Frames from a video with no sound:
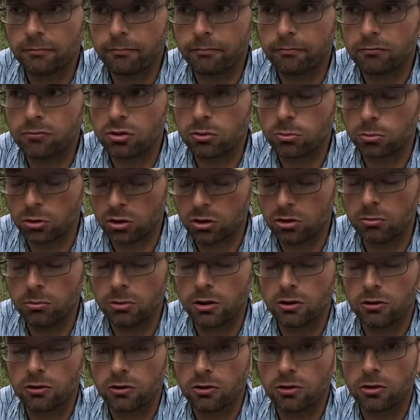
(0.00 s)
some good
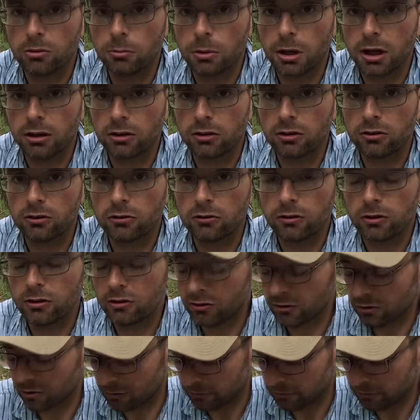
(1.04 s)
meals in the backcountry. So